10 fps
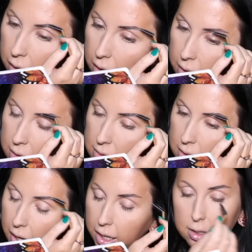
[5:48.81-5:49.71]

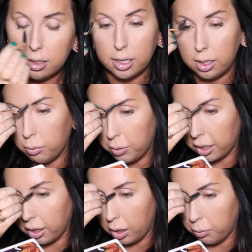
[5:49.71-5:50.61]
exactly
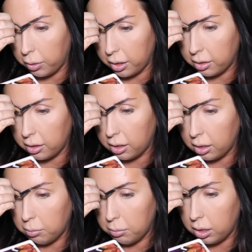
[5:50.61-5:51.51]
where I want
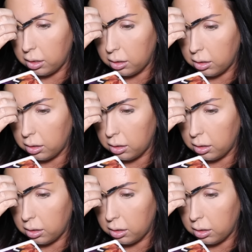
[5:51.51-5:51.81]
them,